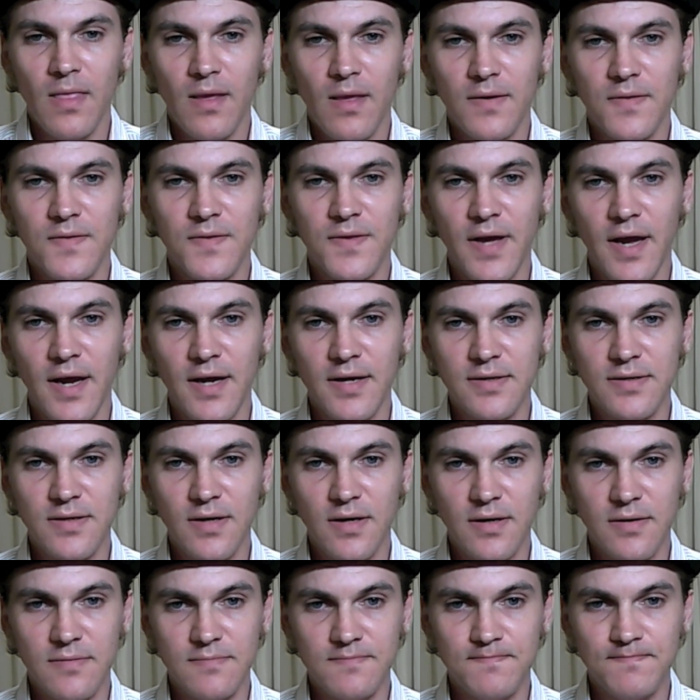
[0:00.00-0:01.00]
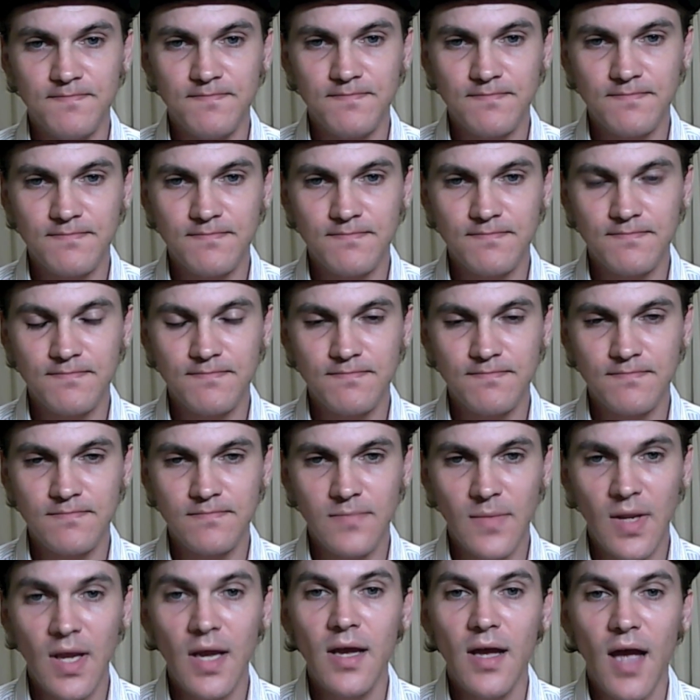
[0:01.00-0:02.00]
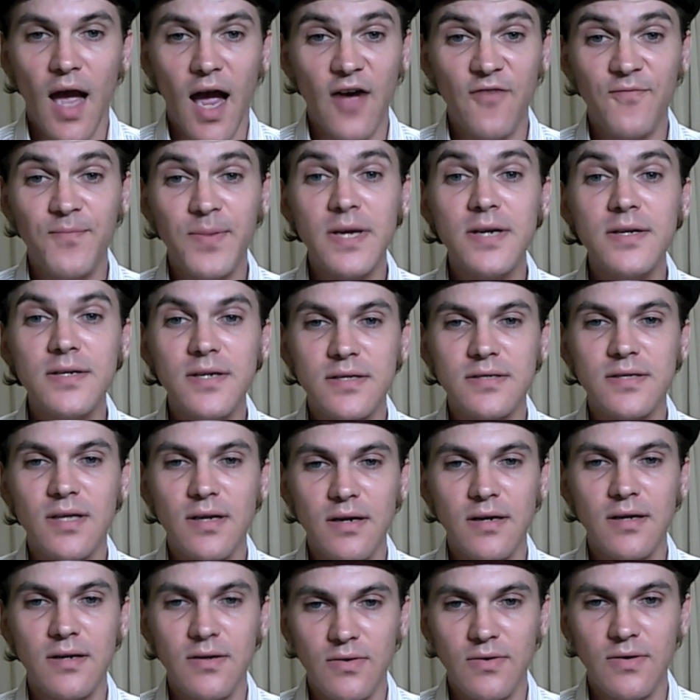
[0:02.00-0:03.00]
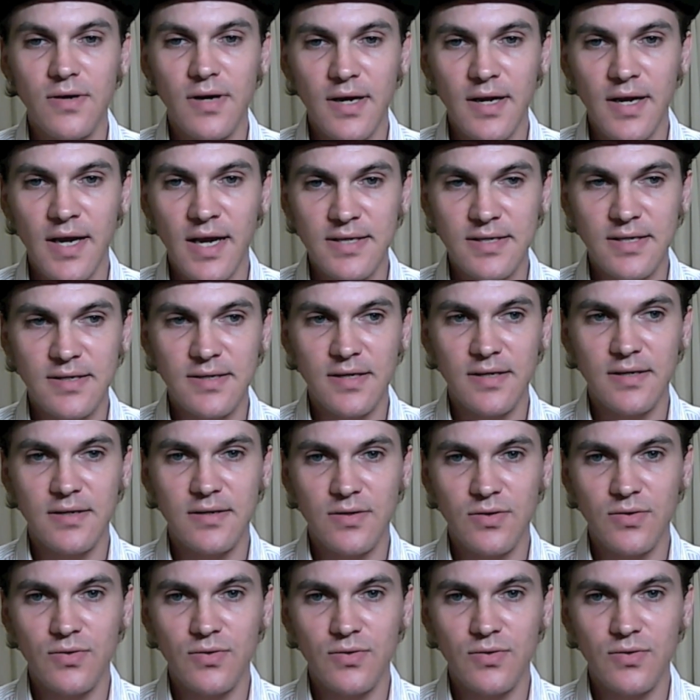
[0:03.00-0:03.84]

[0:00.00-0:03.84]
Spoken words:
that I've been just a little hesitant